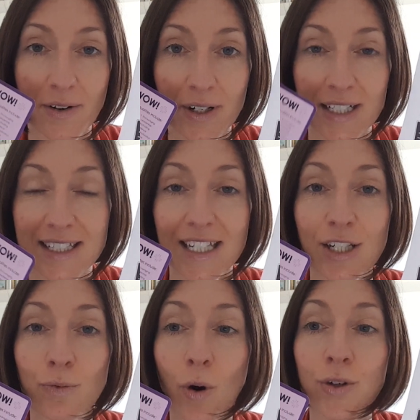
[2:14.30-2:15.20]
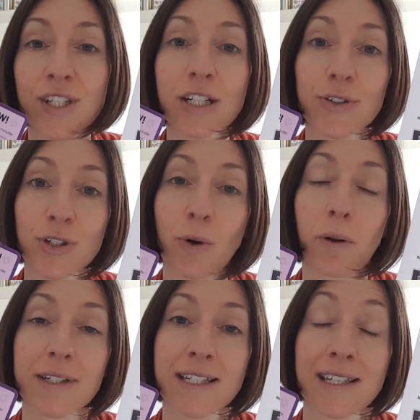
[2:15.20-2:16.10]
consider what skills and
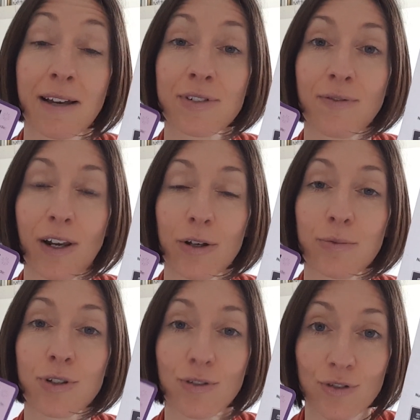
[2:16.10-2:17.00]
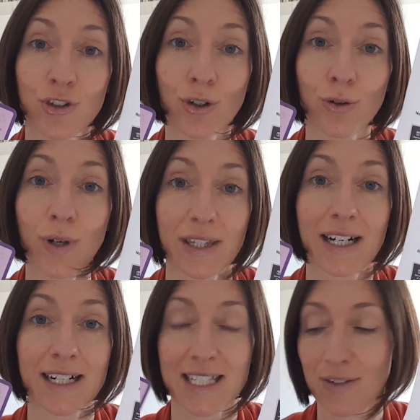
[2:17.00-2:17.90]
qualities they've developed during that
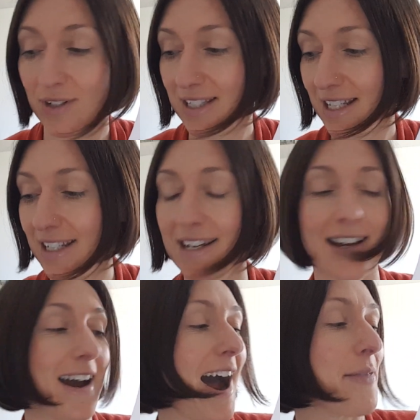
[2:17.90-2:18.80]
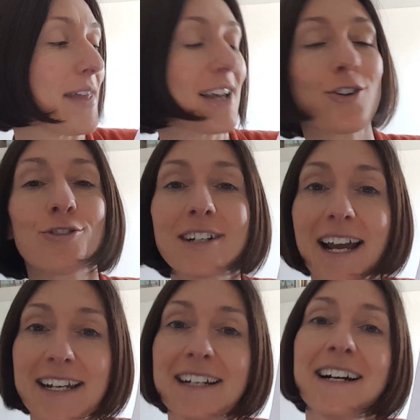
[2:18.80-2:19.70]
activity, and then
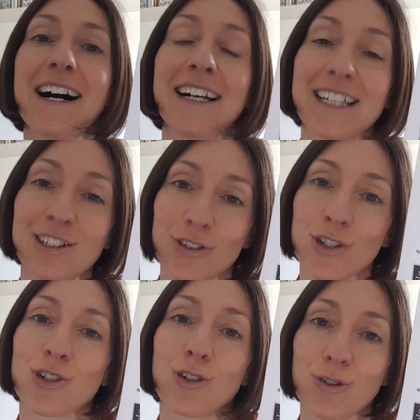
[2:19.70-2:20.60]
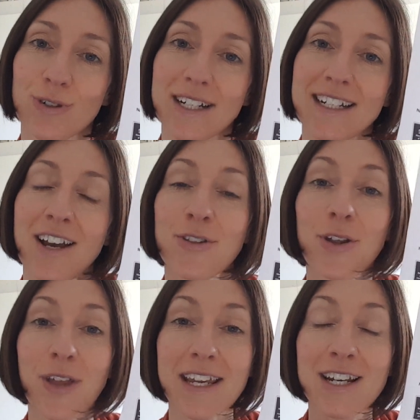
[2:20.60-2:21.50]
create a little story
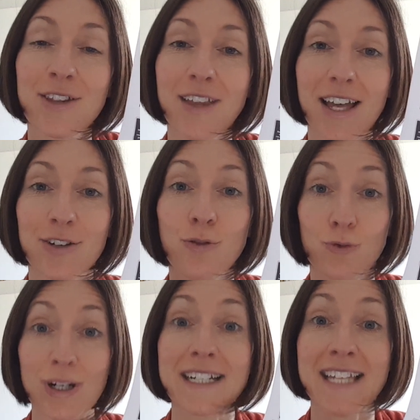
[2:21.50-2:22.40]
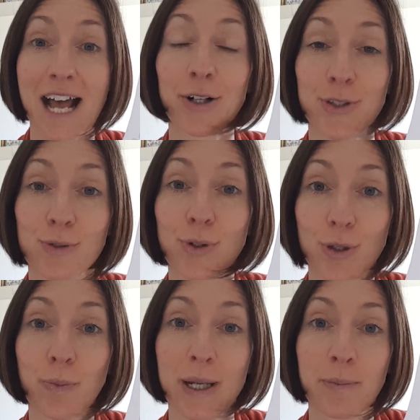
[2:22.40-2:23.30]
that they can then retell to other
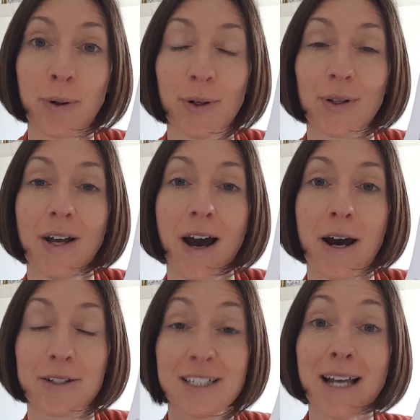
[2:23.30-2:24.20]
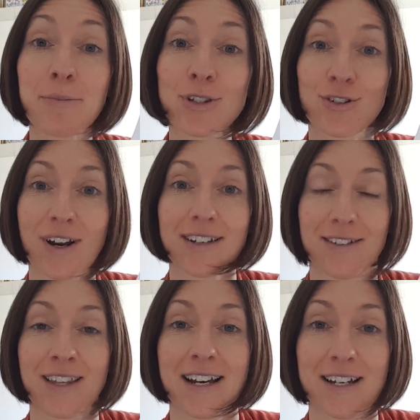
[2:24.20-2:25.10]
people to
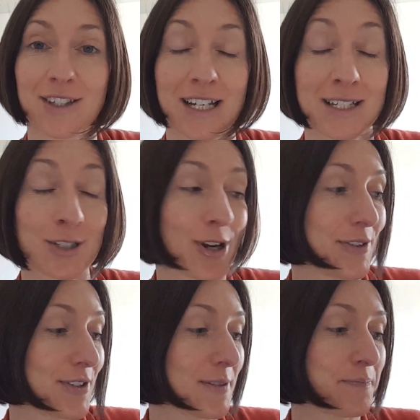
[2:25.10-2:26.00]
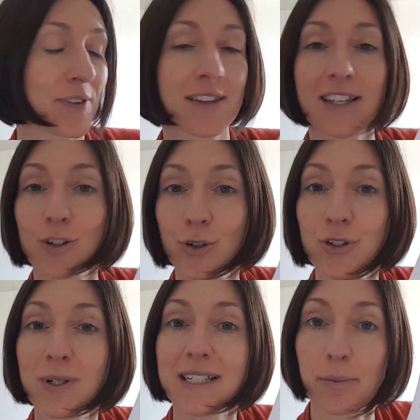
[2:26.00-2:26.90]
demonstrate their strengths. There's
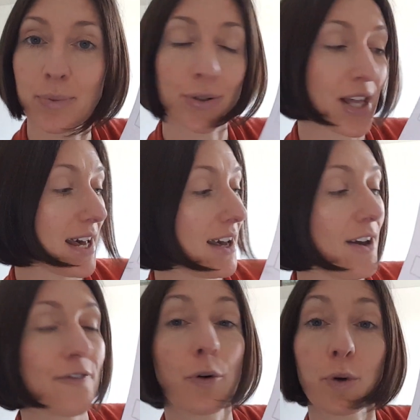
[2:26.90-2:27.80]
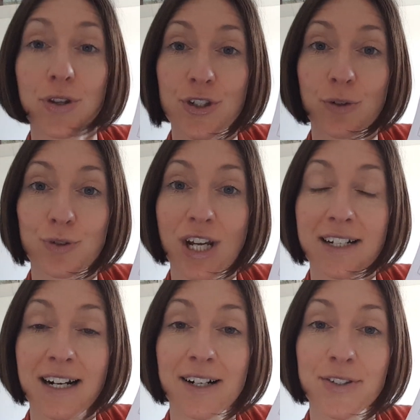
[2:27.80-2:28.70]
also an example there for one of the subject
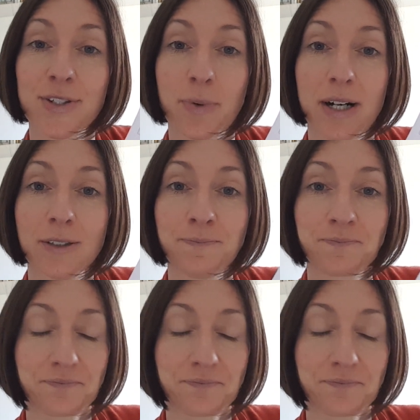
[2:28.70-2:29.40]
cards as well.